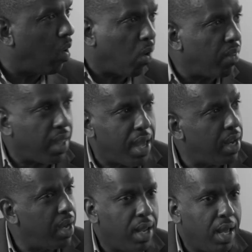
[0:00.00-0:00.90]
all of
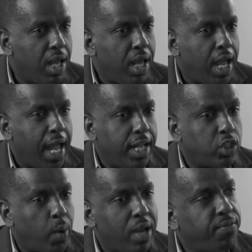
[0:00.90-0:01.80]
that, and
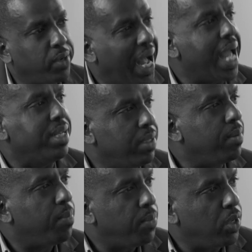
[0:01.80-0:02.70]
so I'd
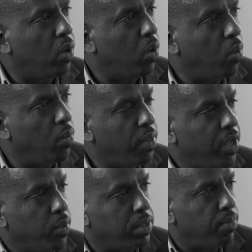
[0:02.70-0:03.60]
forgotten, that
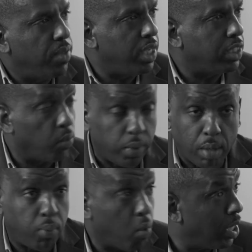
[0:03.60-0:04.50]
there were some things that were
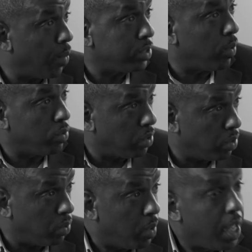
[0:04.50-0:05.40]
really important I was supposed to
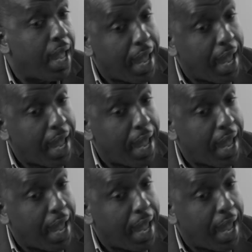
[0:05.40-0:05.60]
do,